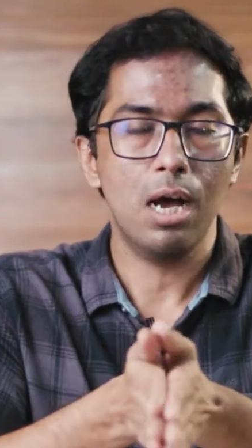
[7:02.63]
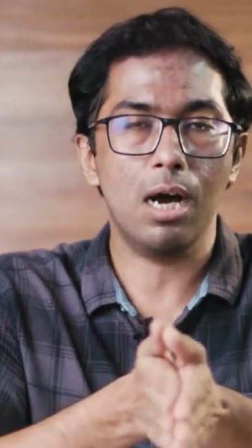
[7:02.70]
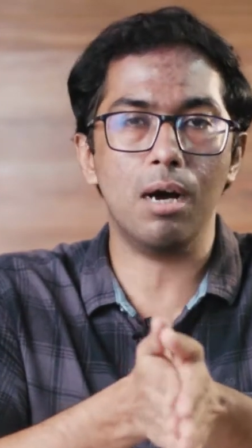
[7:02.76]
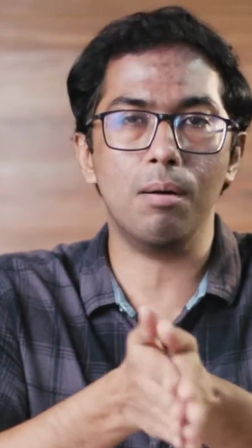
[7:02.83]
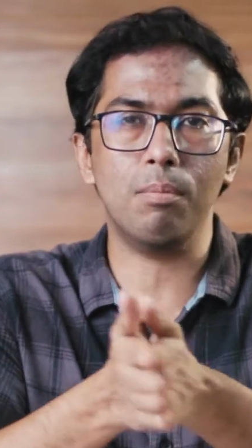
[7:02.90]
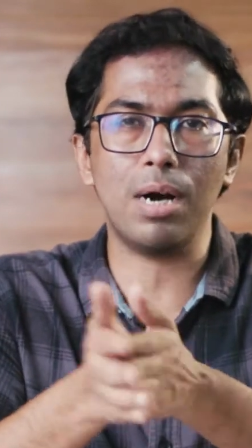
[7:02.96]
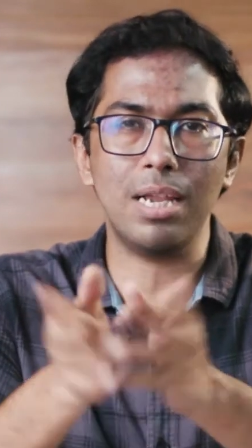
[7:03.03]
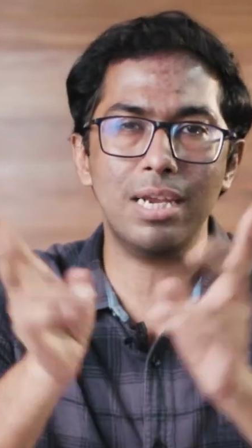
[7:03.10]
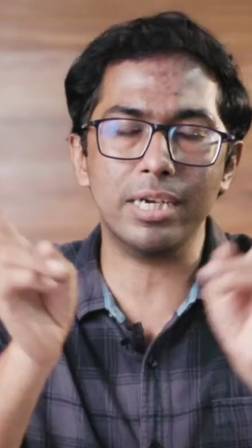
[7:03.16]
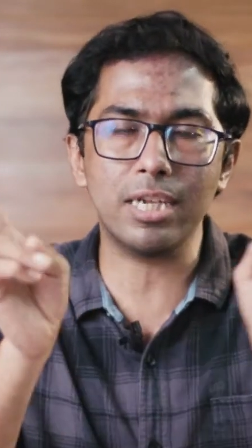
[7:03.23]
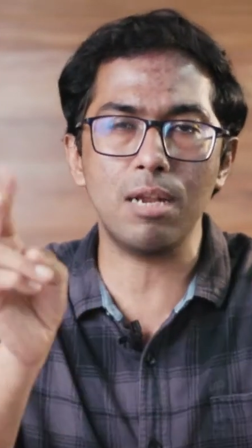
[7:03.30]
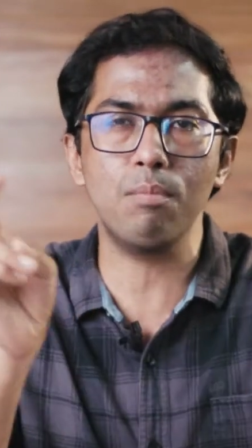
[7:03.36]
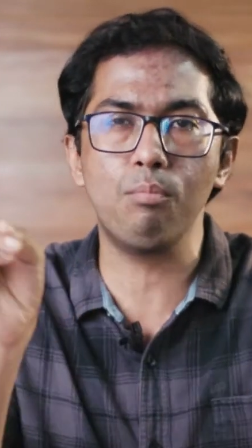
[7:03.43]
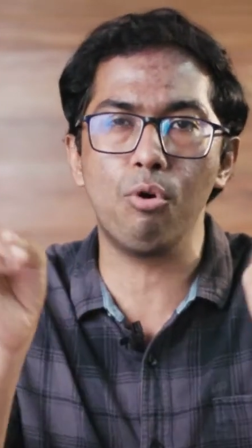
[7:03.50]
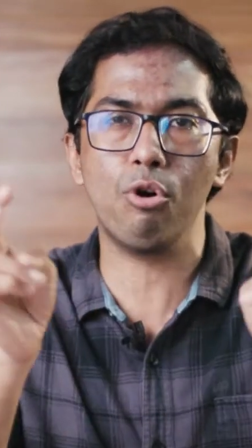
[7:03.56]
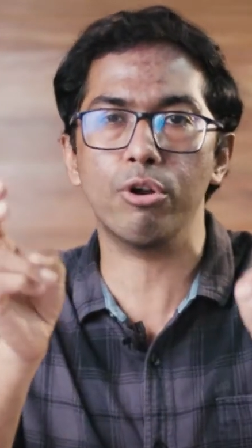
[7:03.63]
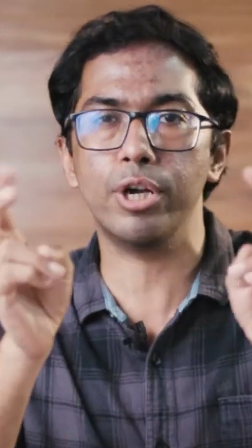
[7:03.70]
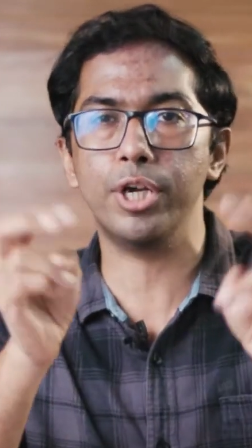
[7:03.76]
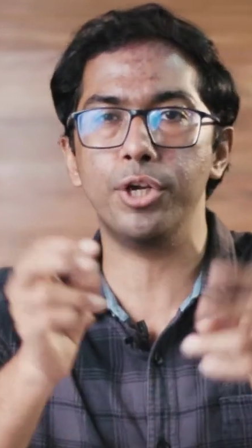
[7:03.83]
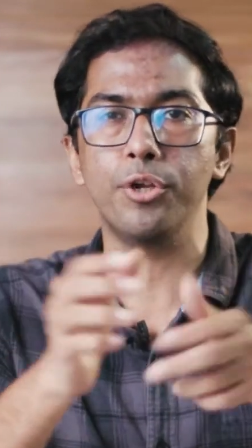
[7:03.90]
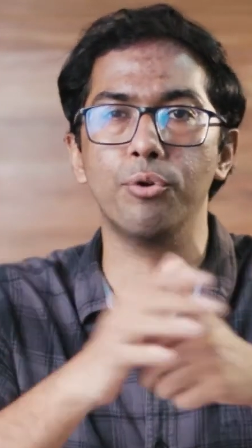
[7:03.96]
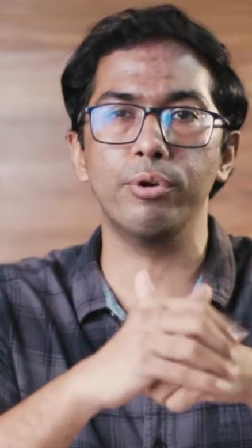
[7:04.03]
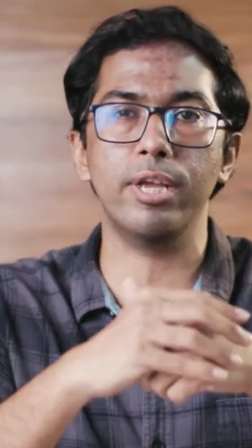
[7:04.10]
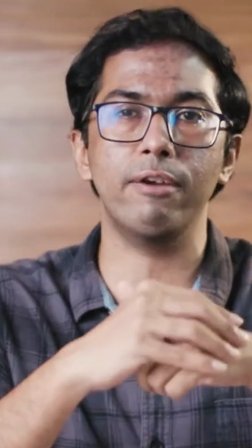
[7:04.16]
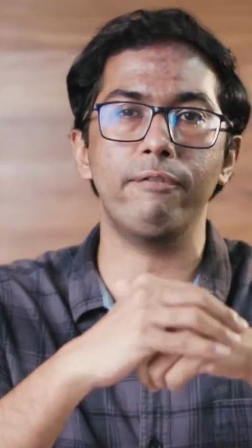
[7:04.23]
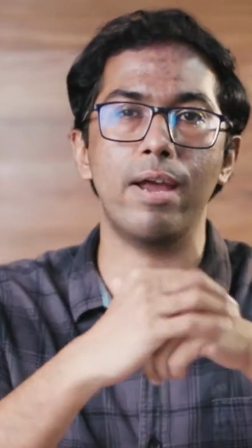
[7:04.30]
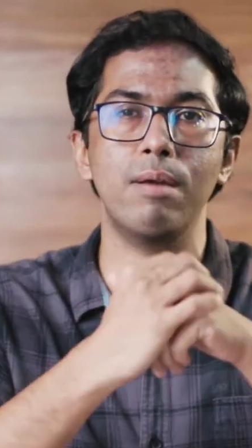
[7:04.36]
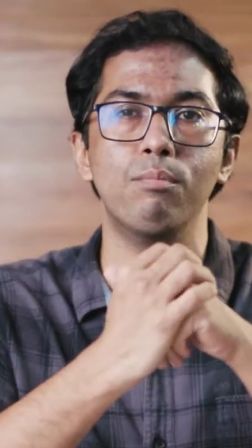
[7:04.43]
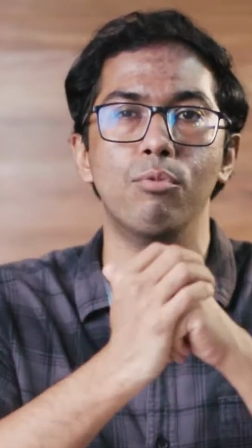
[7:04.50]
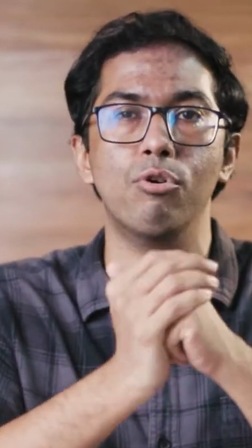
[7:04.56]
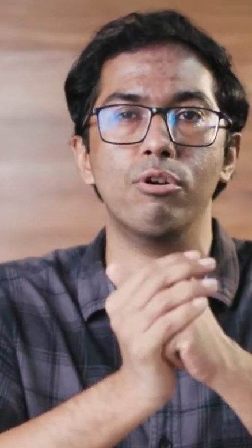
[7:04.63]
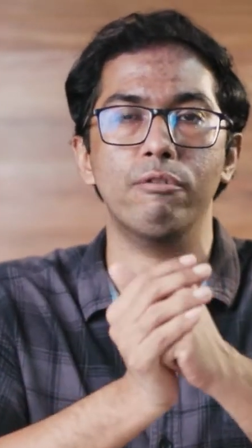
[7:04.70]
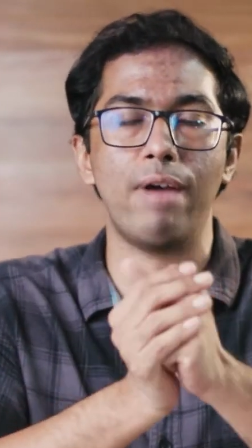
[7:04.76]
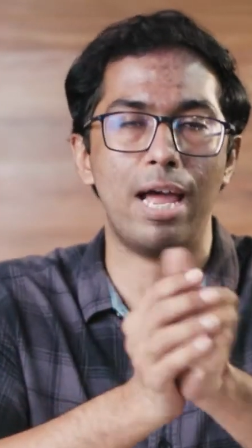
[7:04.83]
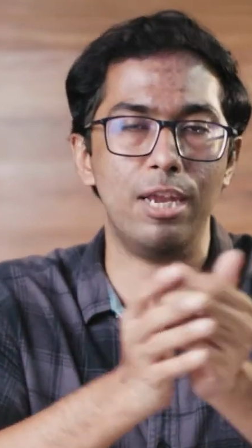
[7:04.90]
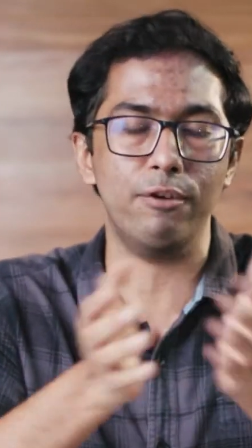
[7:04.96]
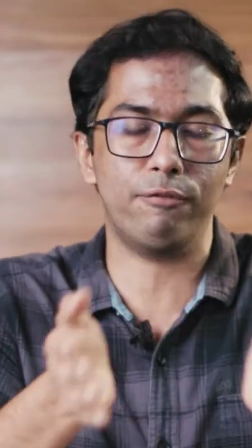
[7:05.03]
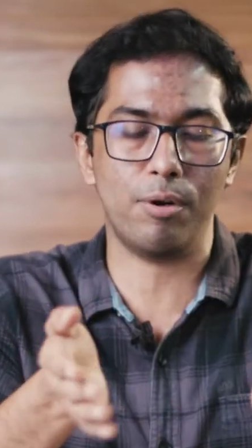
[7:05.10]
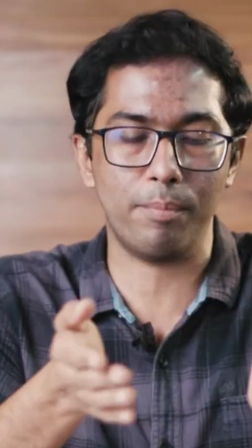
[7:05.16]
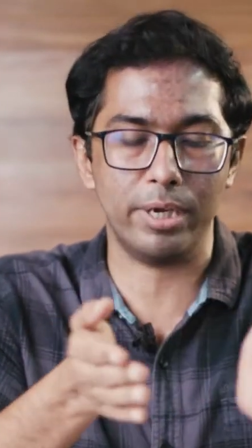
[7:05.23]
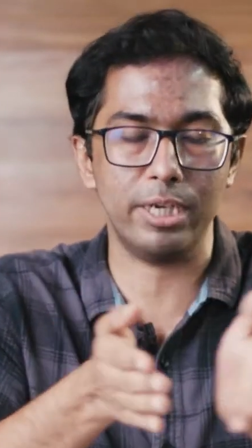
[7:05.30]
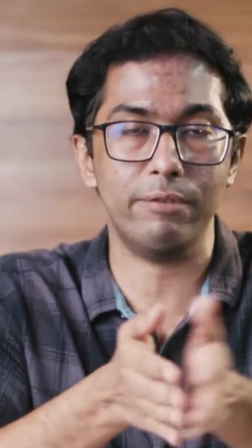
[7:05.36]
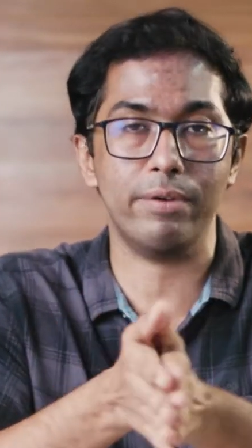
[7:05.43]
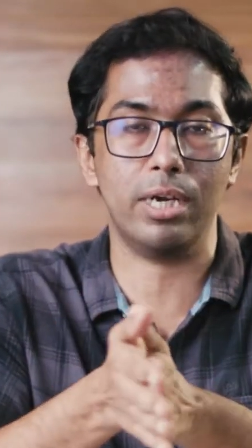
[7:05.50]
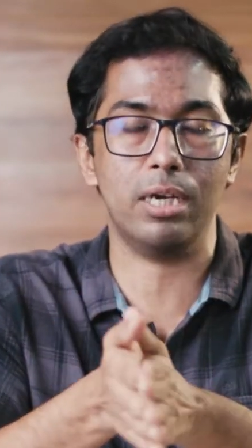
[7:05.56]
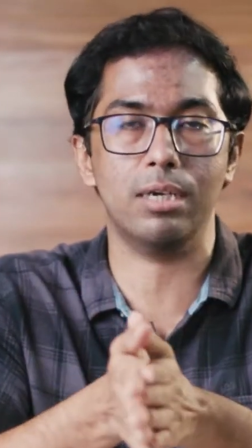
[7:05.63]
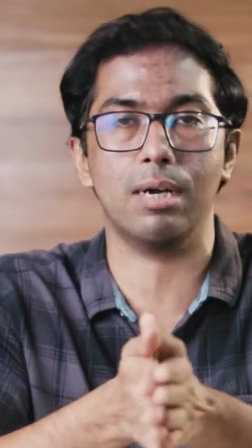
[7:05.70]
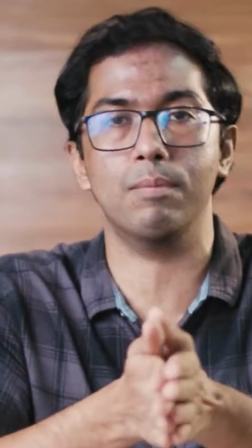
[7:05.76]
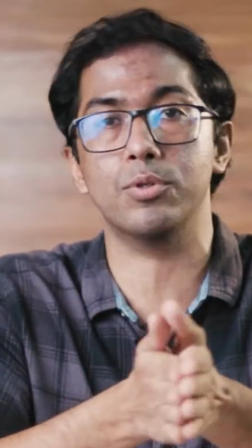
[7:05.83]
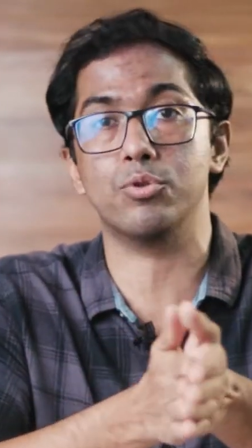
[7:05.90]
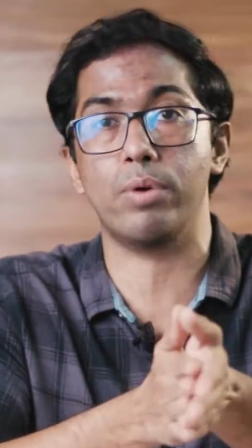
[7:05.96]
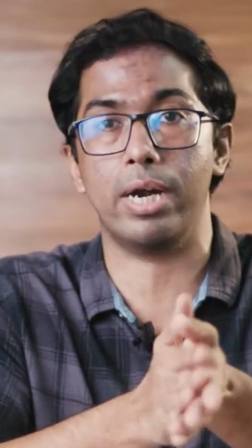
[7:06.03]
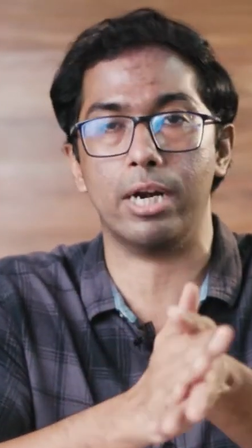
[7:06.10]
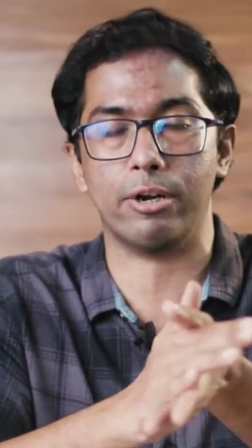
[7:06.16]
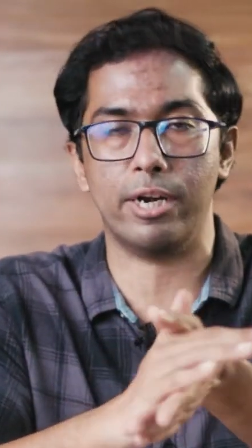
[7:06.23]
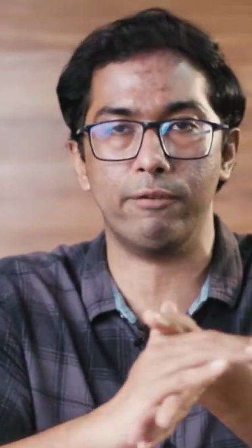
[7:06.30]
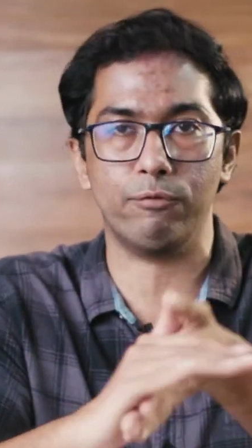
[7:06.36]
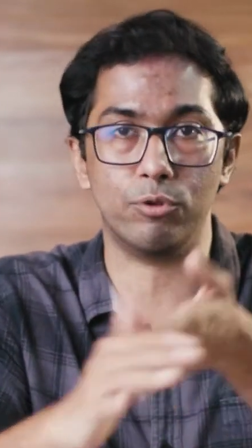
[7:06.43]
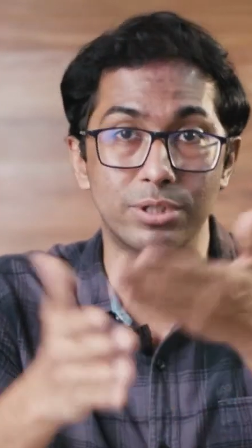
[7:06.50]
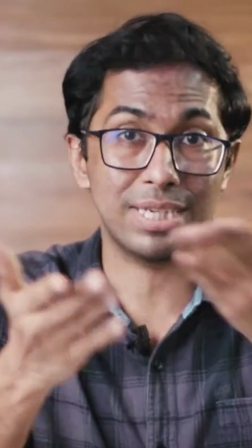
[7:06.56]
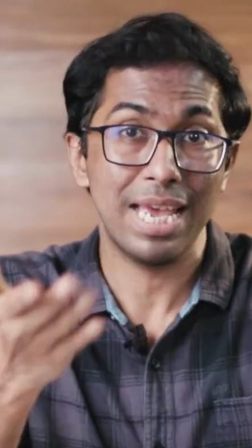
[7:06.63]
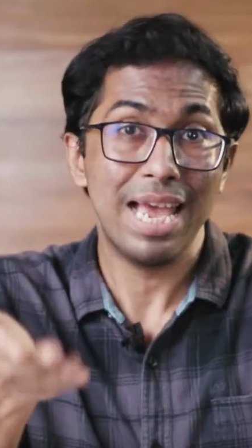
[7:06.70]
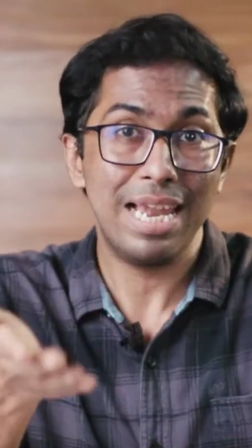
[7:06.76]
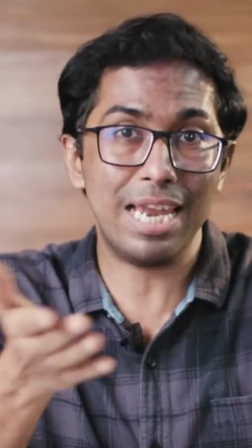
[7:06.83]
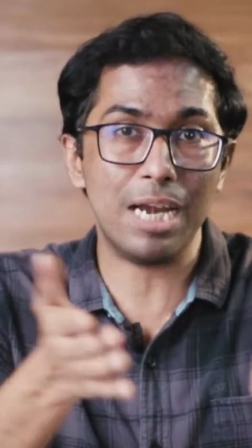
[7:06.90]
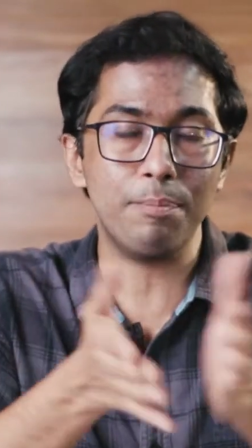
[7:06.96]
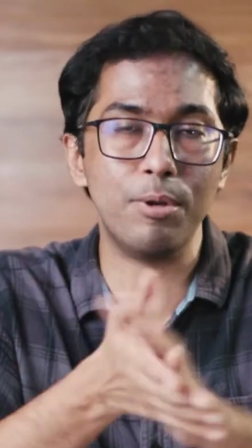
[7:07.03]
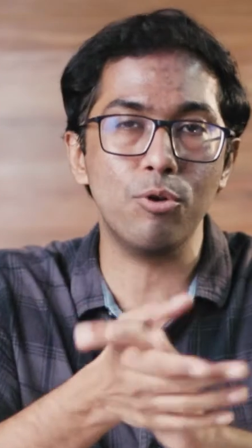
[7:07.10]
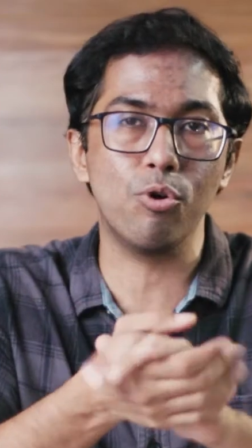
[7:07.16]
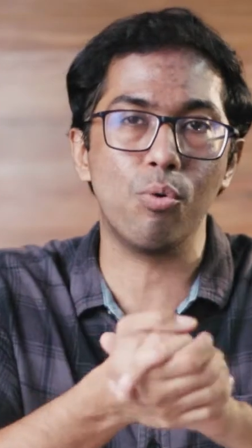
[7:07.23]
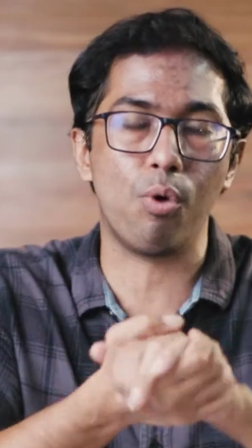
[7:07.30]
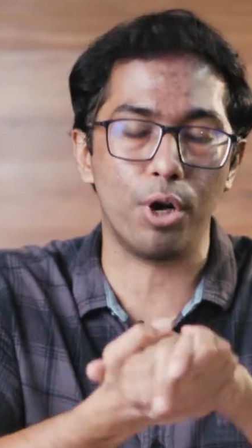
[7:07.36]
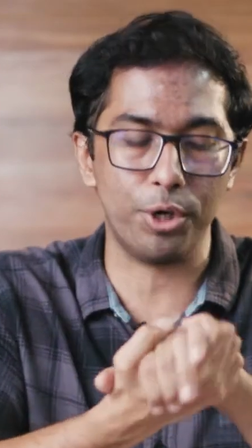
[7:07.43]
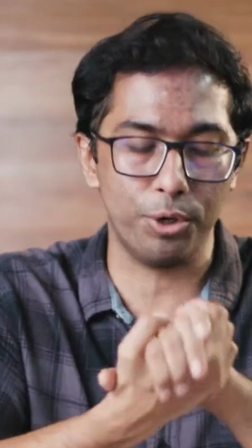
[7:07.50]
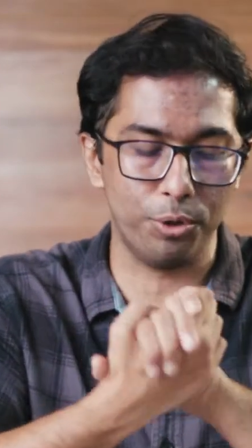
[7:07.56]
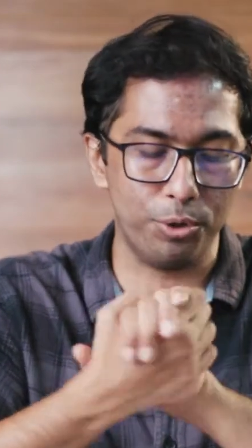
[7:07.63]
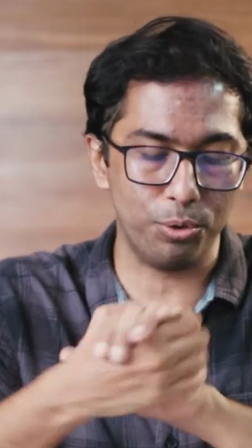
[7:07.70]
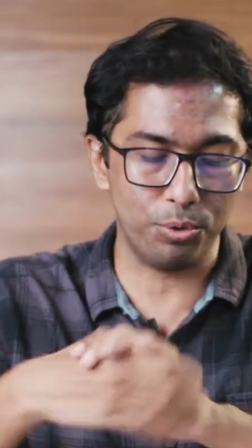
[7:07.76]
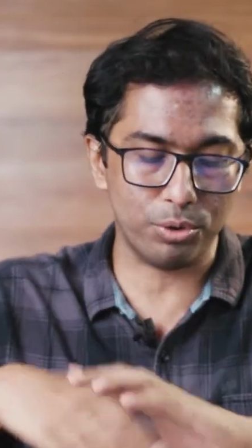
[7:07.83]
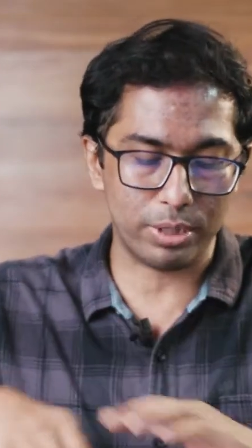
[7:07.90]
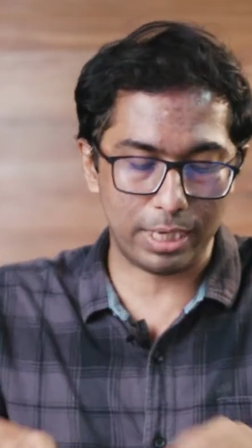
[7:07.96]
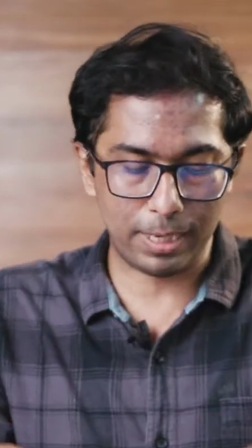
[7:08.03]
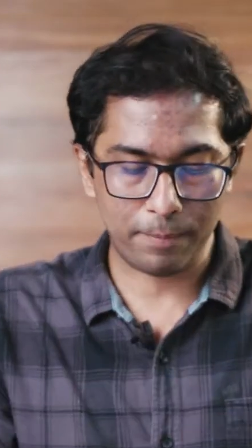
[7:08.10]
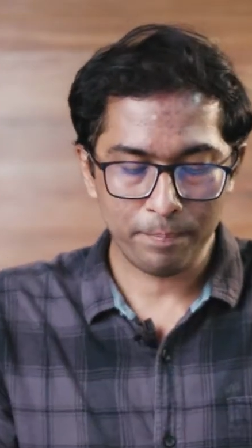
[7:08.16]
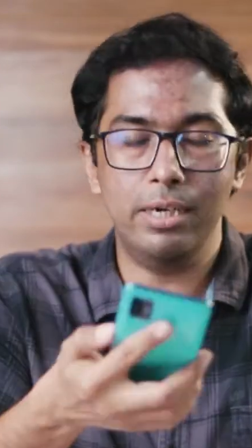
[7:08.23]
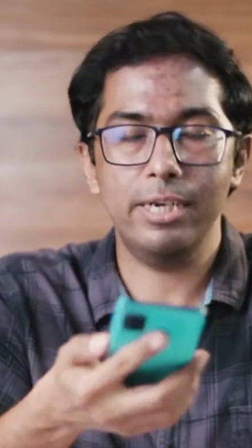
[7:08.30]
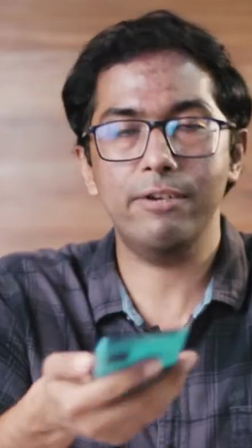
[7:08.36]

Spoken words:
a little more intuitive and more value for money when it comes to Android phones. Let me know, what do you think?